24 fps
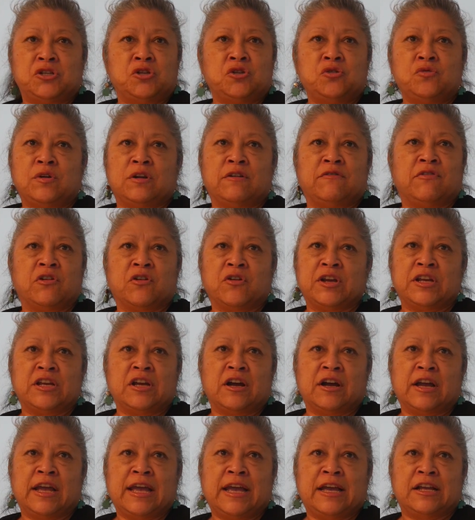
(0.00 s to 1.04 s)
too at a very
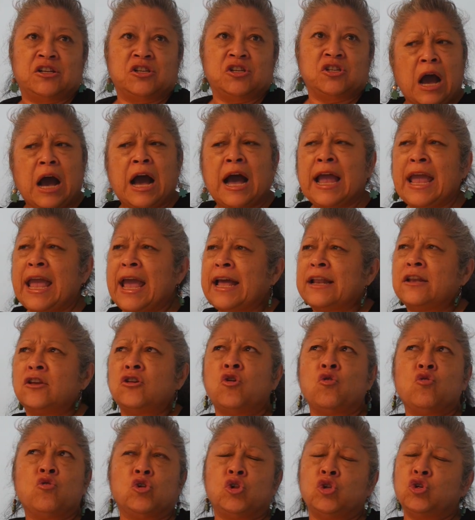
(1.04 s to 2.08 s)
young age. I had
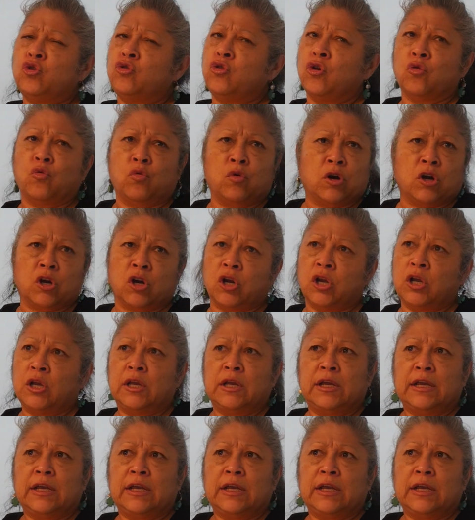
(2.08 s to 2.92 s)
no clue there were